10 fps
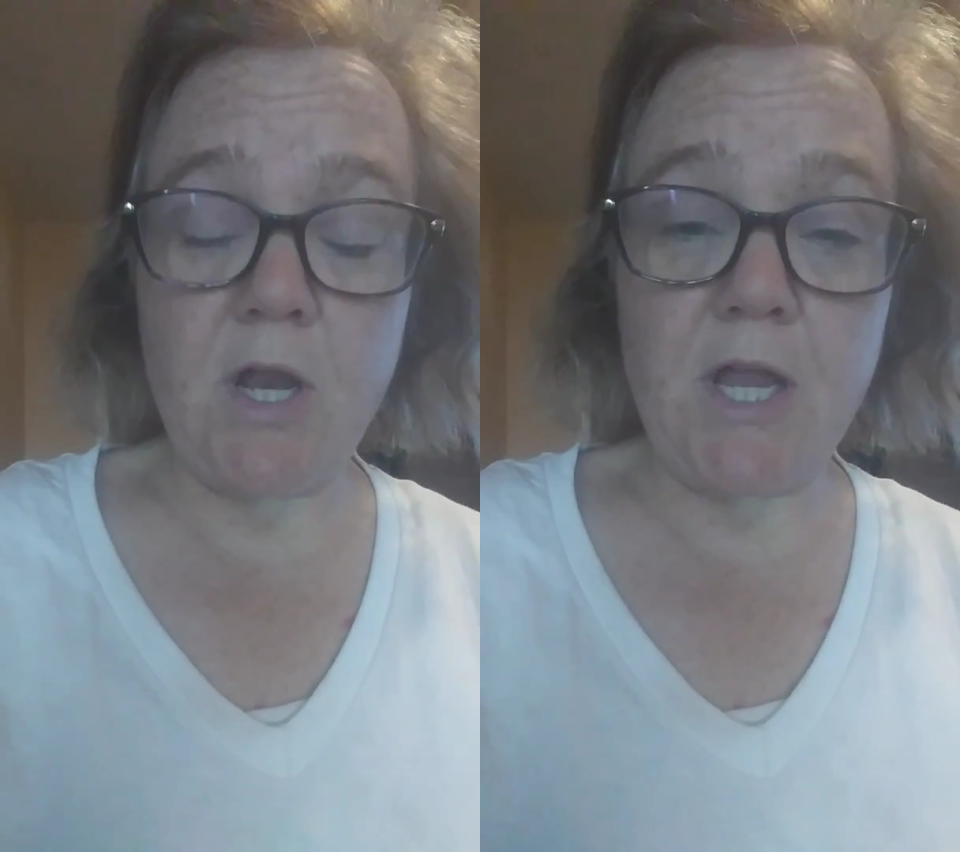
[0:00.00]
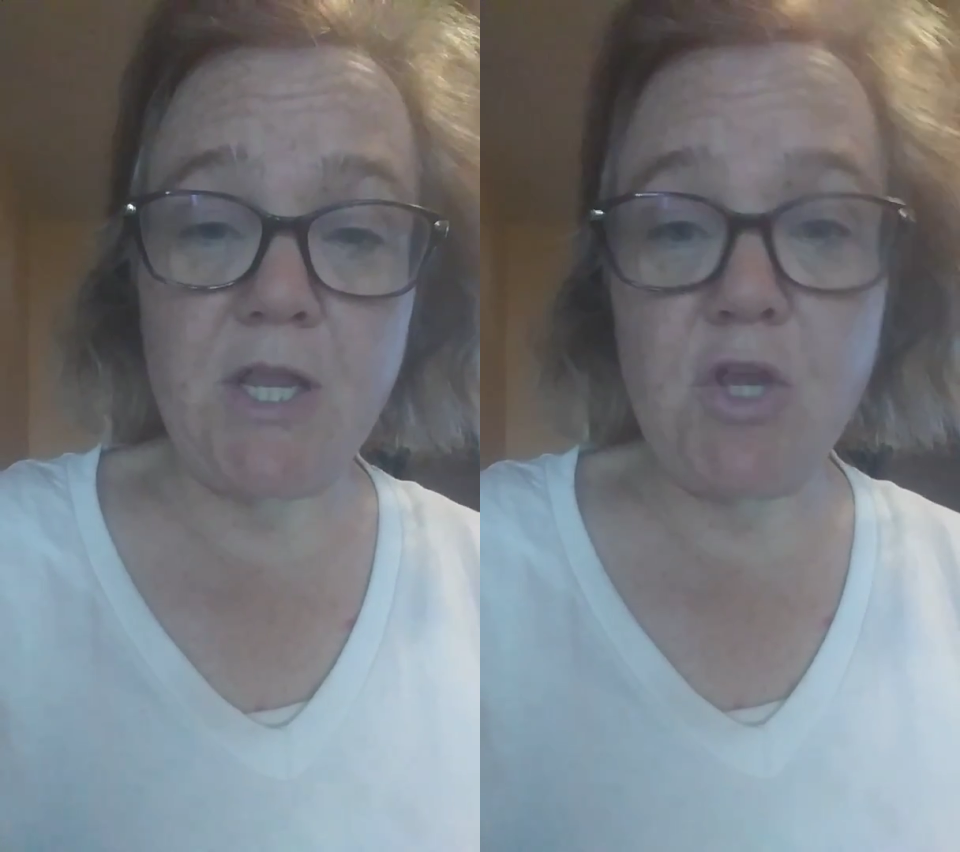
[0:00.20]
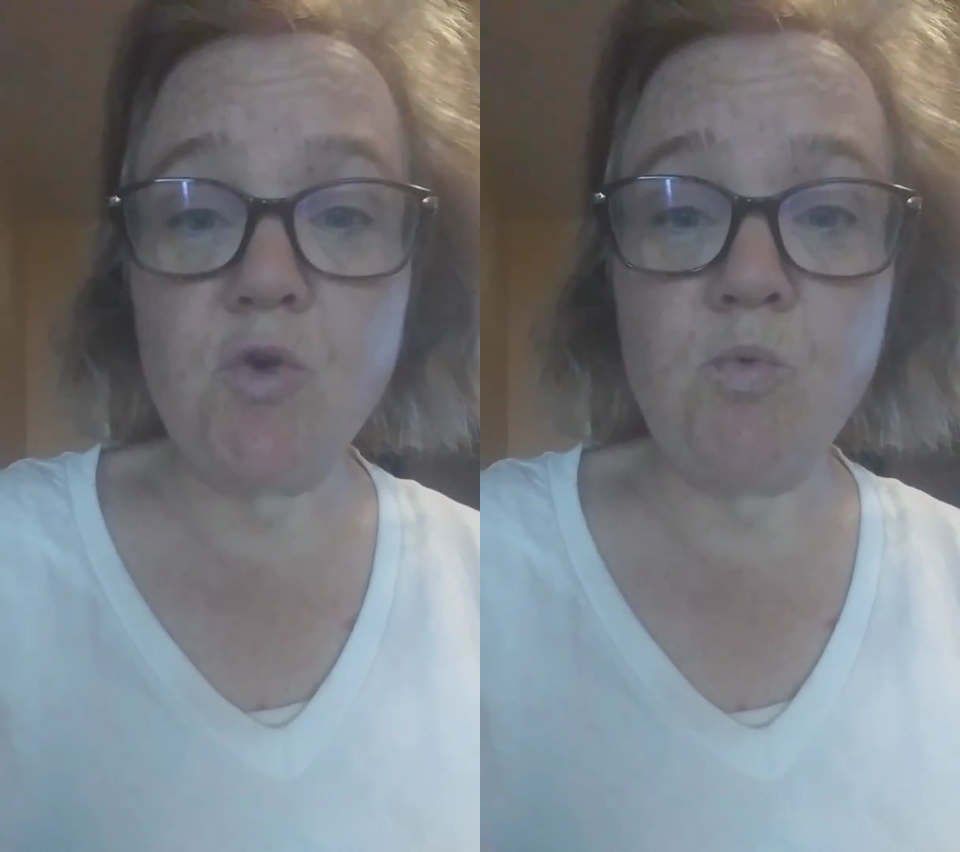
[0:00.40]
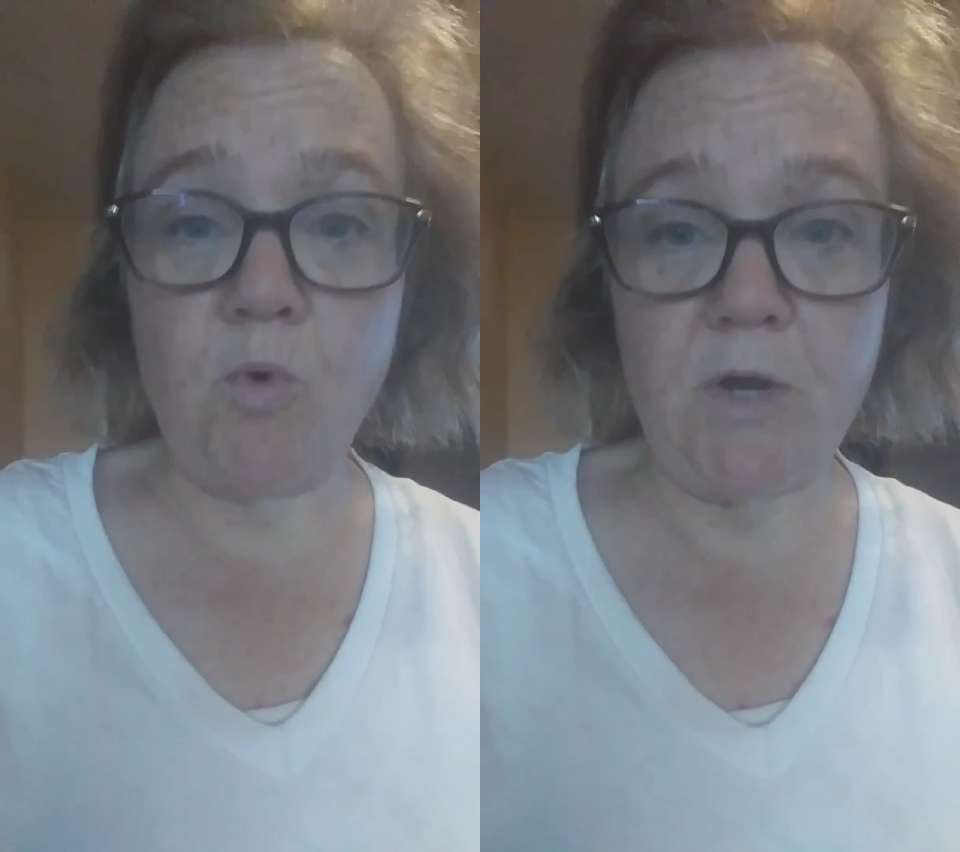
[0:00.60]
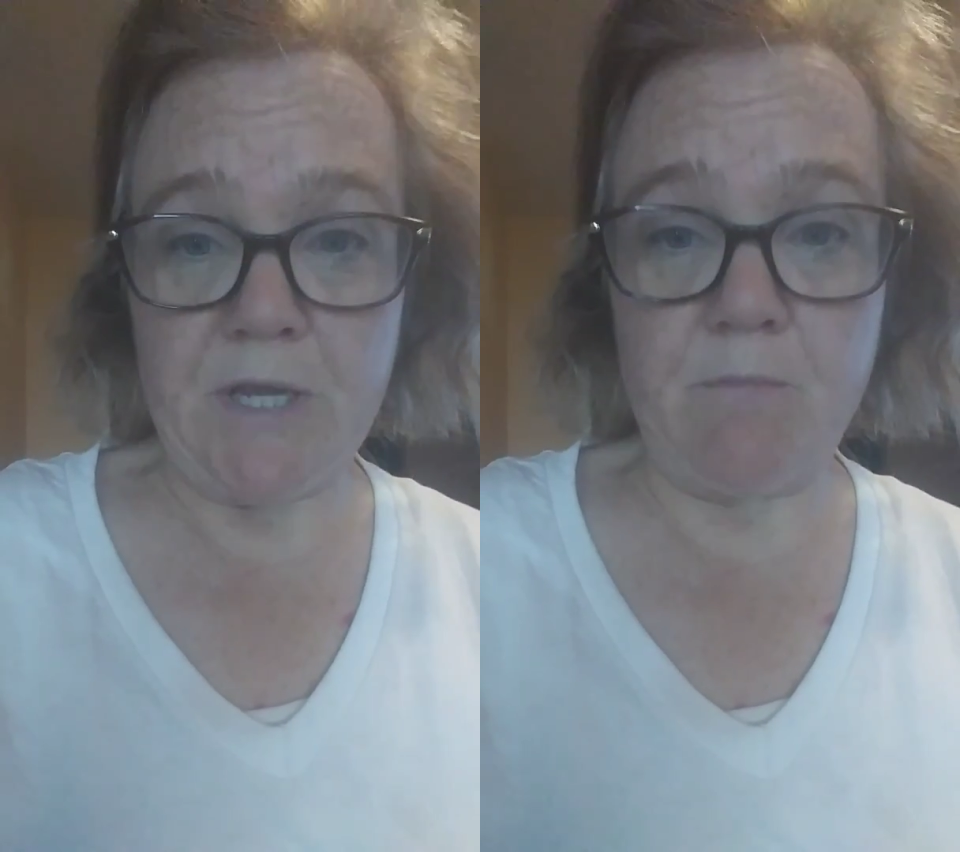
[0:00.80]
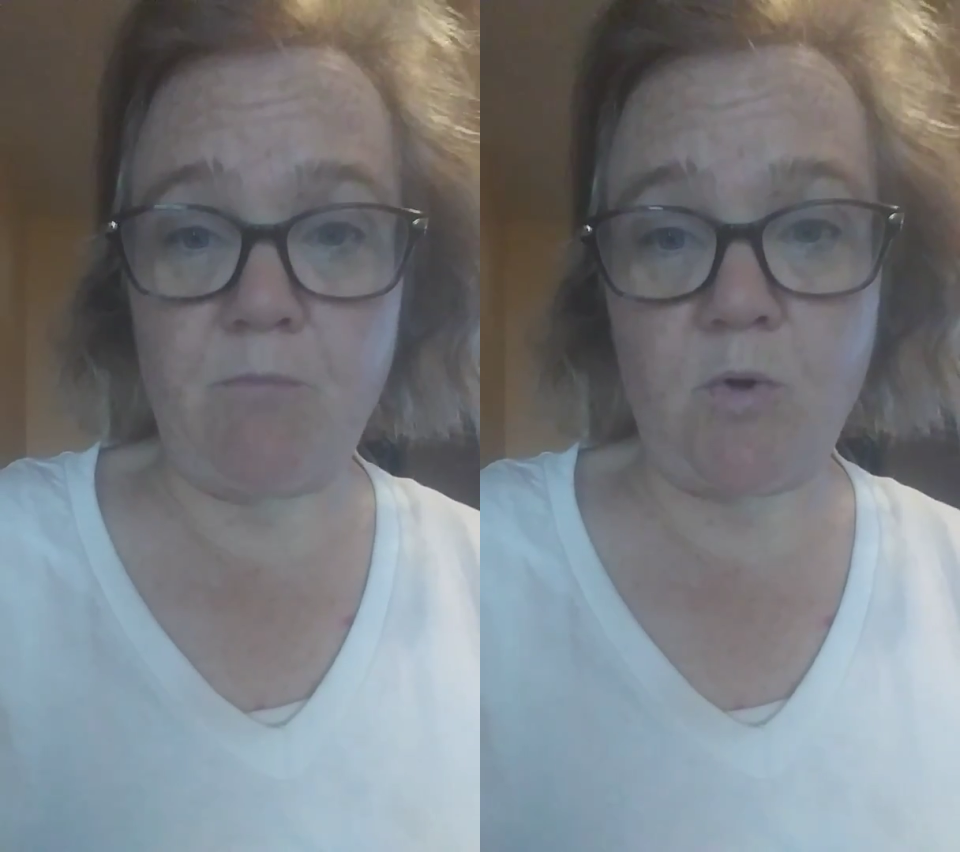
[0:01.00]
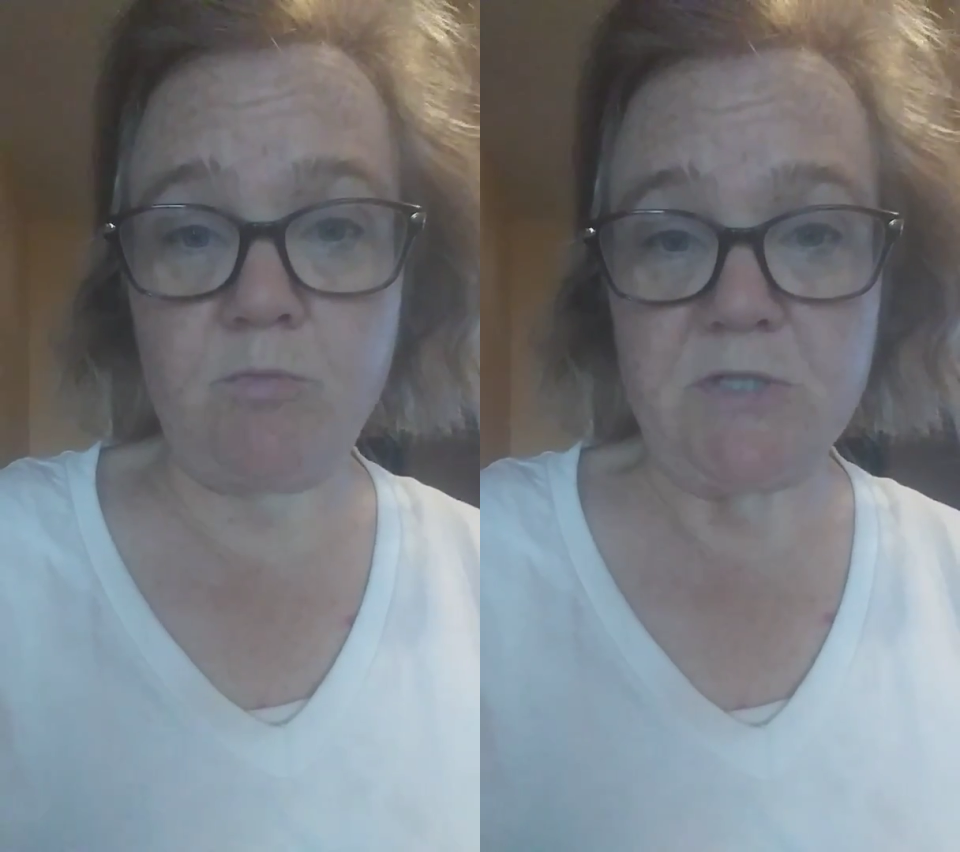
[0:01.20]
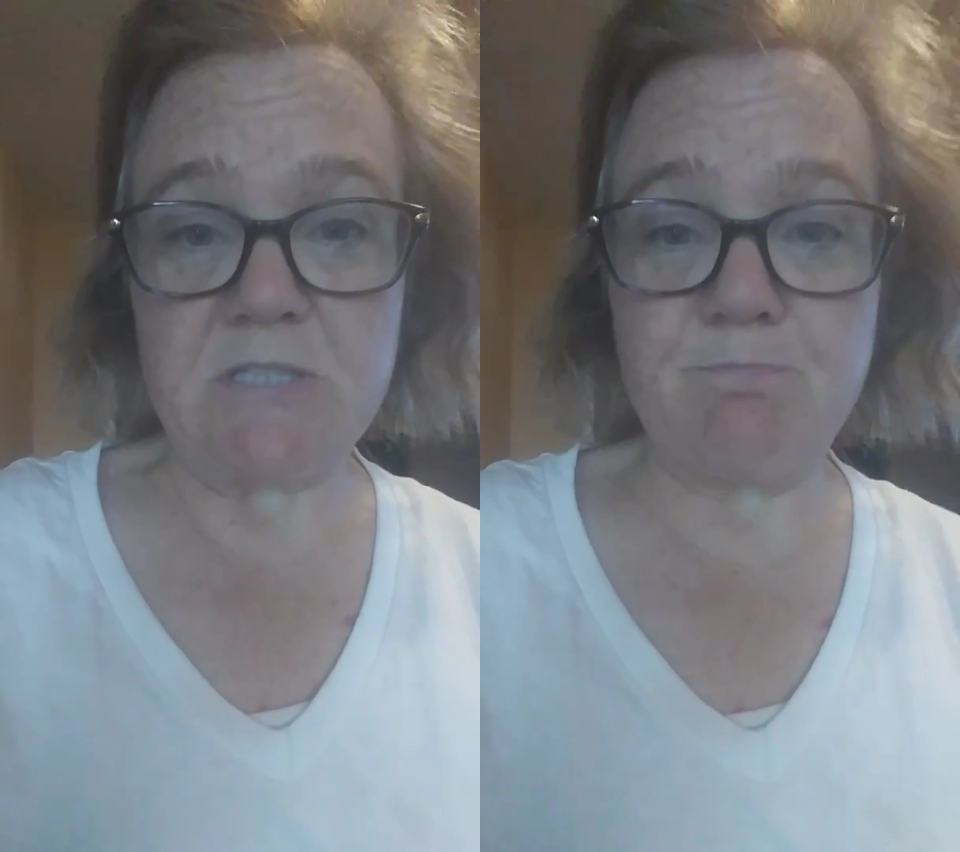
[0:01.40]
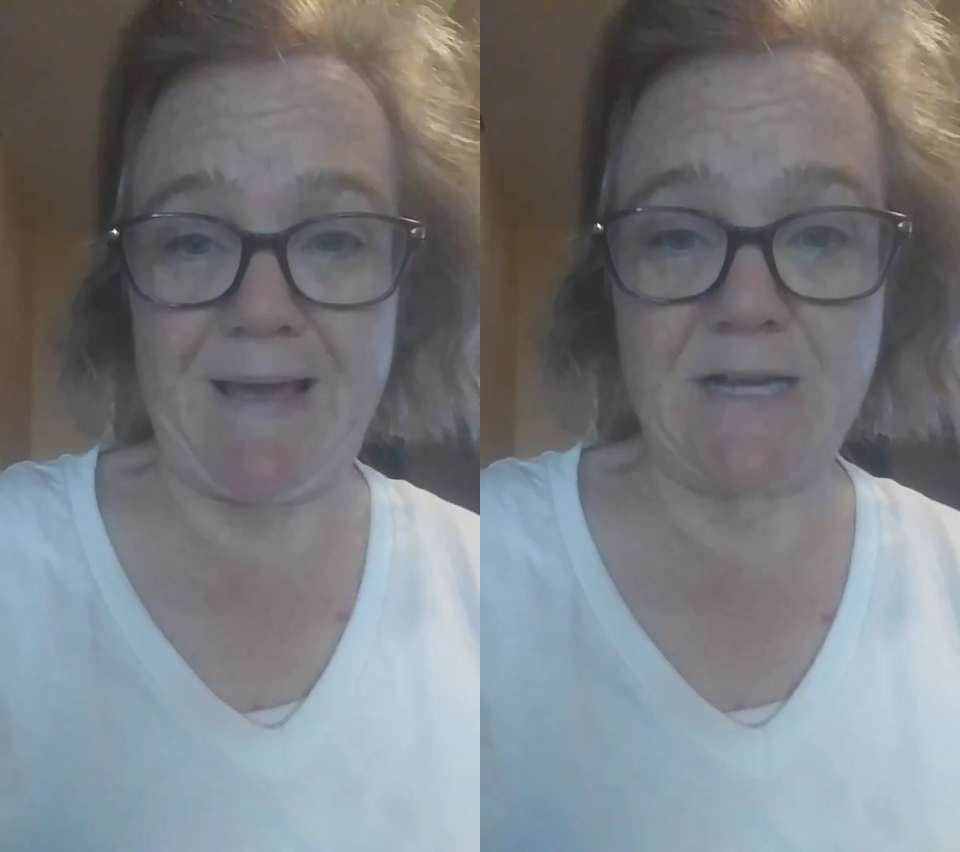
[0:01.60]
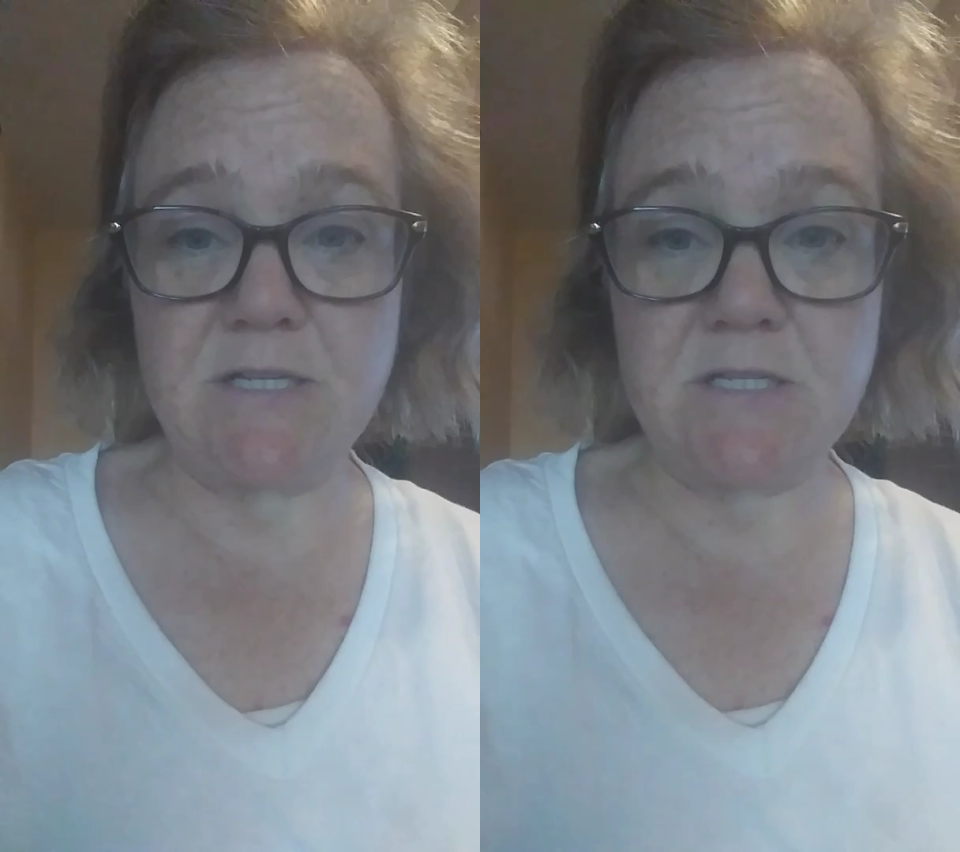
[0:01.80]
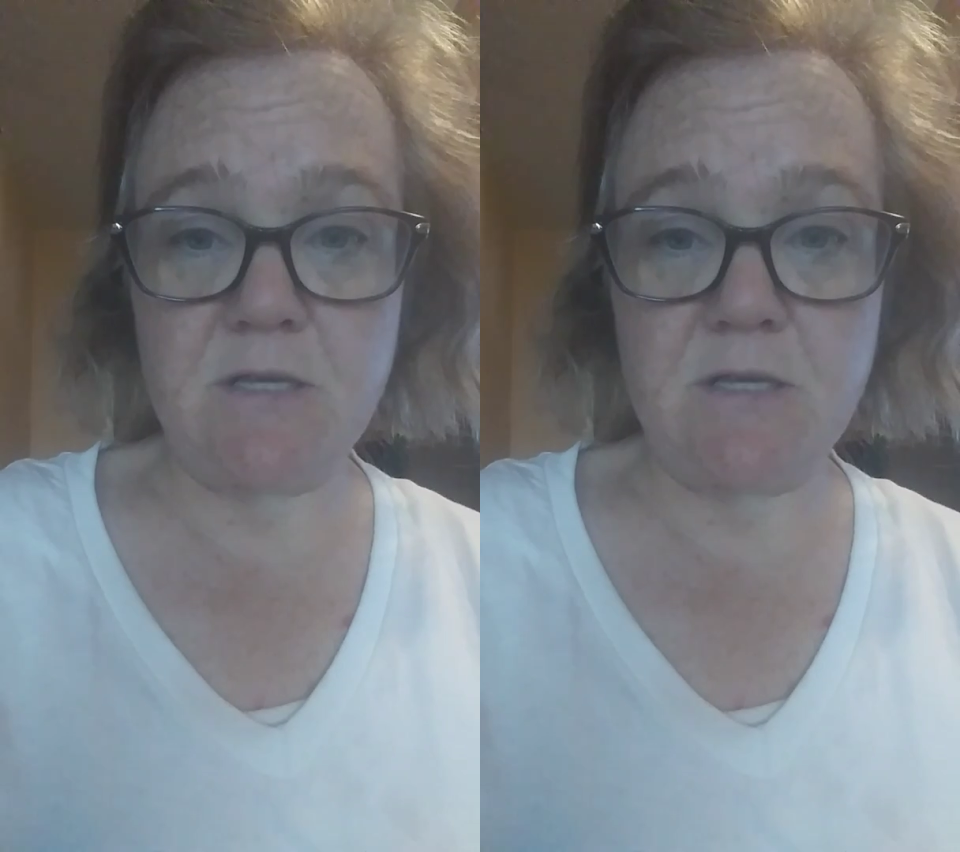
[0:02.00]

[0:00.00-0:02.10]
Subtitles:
and you will get more respect